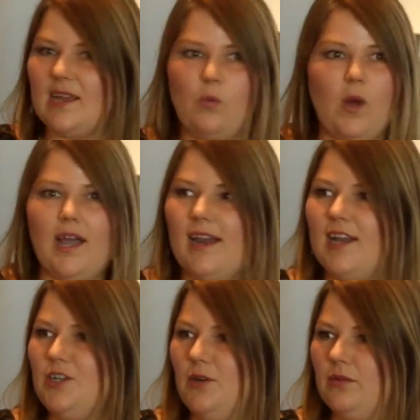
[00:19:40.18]
what can I
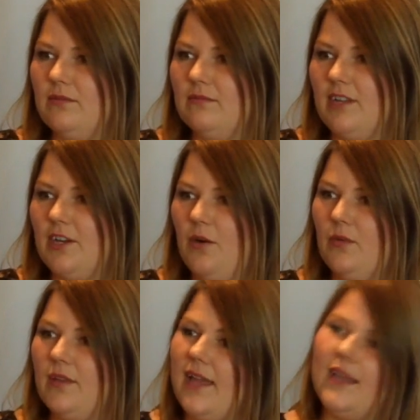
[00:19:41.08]
do.
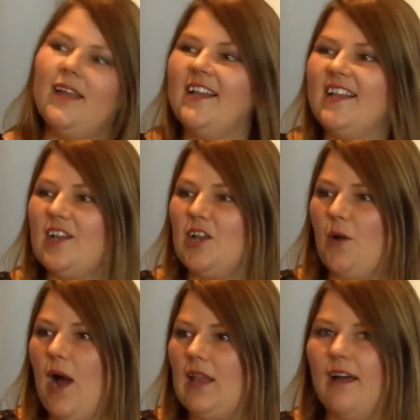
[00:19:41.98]

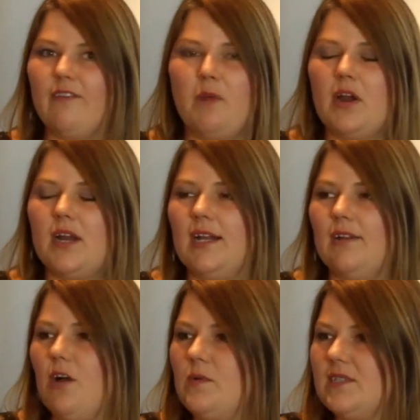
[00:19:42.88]
I love marketing.
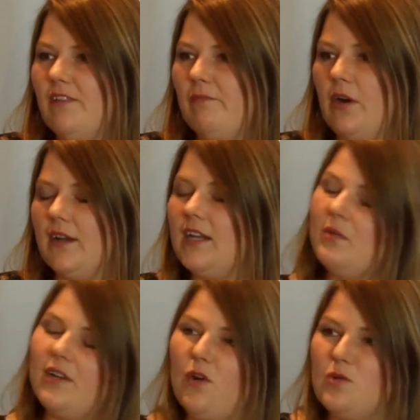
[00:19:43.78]
I've always loved marketing,
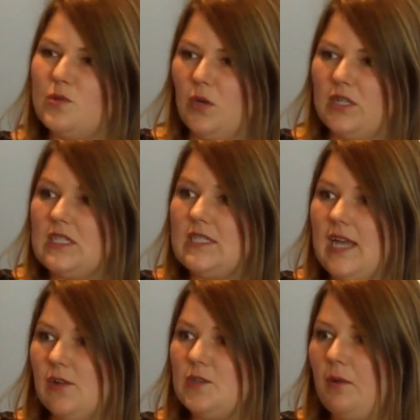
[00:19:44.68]
but I've always worked in
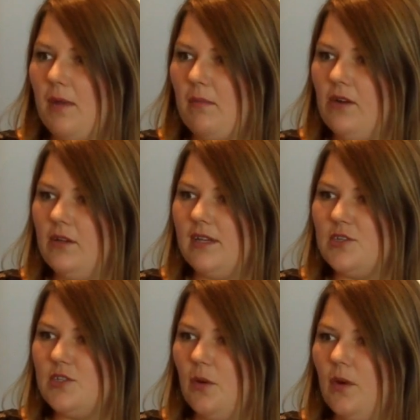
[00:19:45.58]
sales primarily.
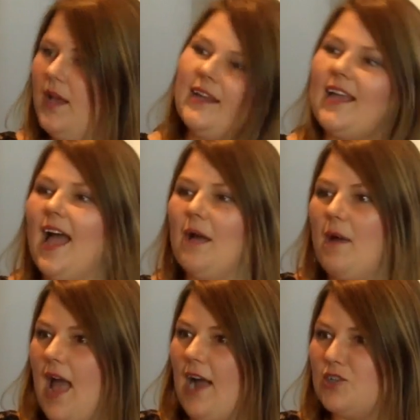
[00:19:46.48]
So am
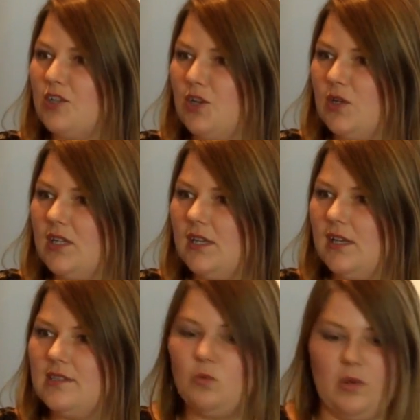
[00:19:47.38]
I actually good at
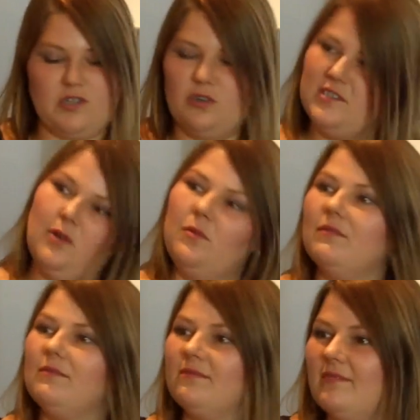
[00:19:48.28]
this? Well, it turns out
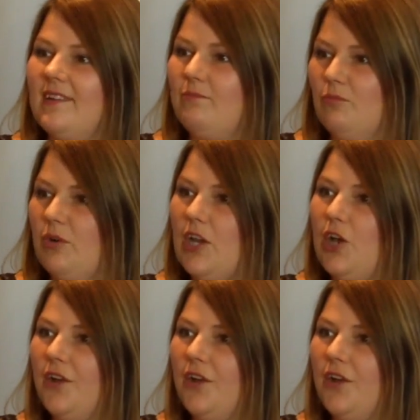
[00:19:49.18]
pretty good.